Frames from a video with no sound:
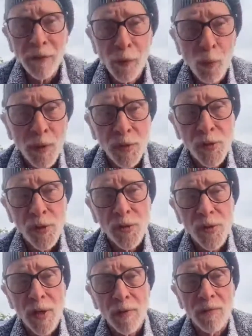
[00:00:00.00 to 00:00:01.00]

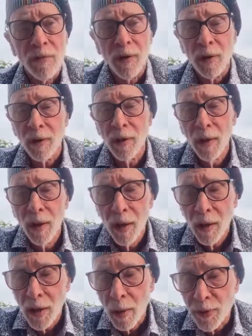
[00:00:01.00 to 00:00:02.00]
influences have
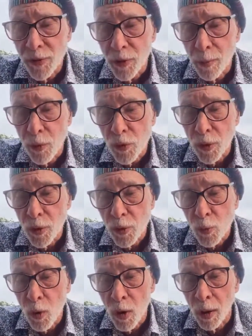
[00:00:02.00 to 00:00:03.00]
come into the music
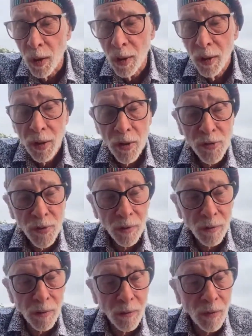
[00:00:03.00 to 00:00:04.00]
as well. Here's
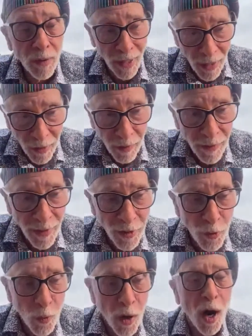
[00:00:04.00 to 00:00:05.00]
a
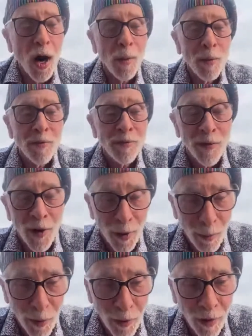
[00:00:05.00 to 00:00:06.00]
thank you, Karma
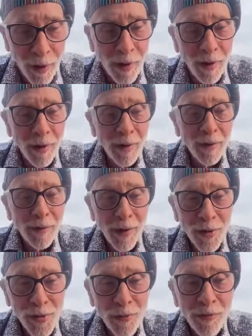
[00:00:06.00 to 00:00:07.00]
Farmer.
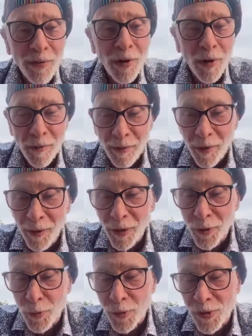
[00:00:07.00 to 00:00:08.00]
That's a very,
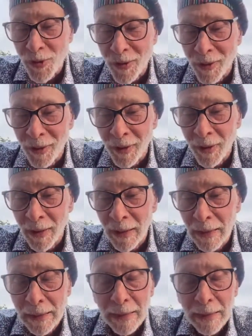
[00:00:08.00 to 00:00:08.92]
very interesting